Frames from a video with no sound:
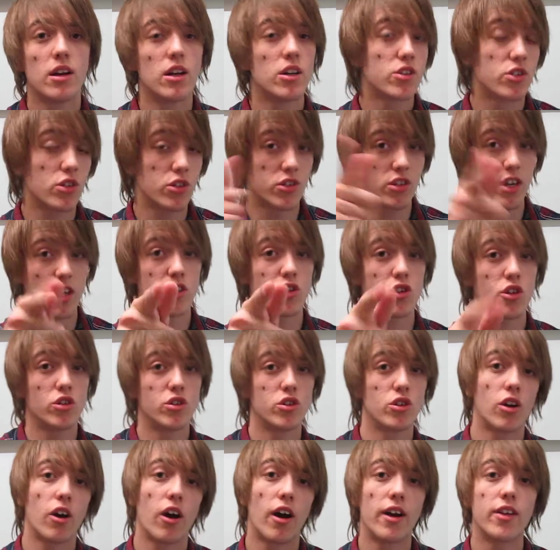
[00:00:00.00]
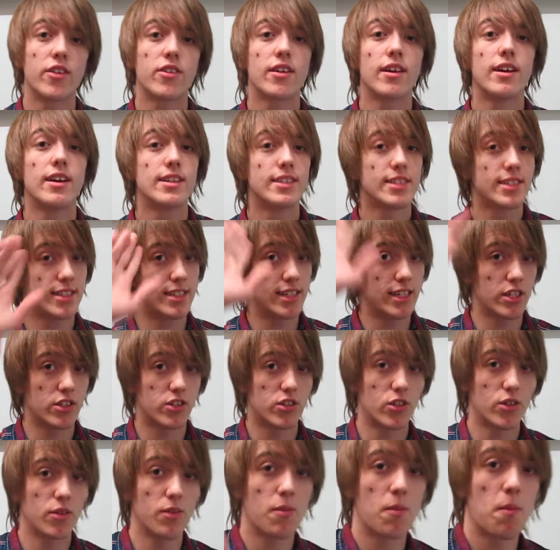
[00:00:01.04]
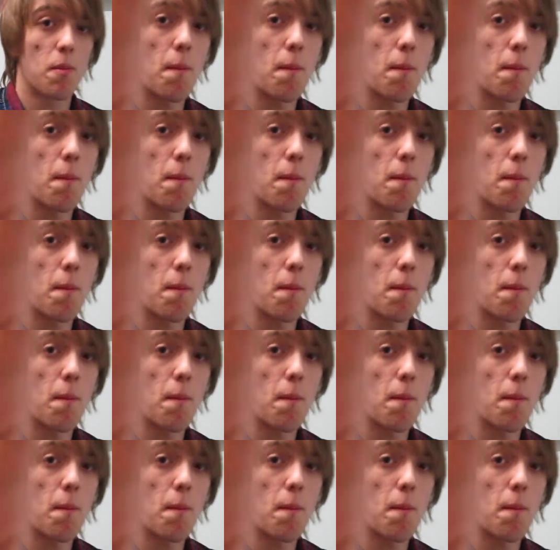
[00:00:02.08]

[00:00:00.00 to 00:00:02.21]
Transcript: so stay tuned you guys. See you soon.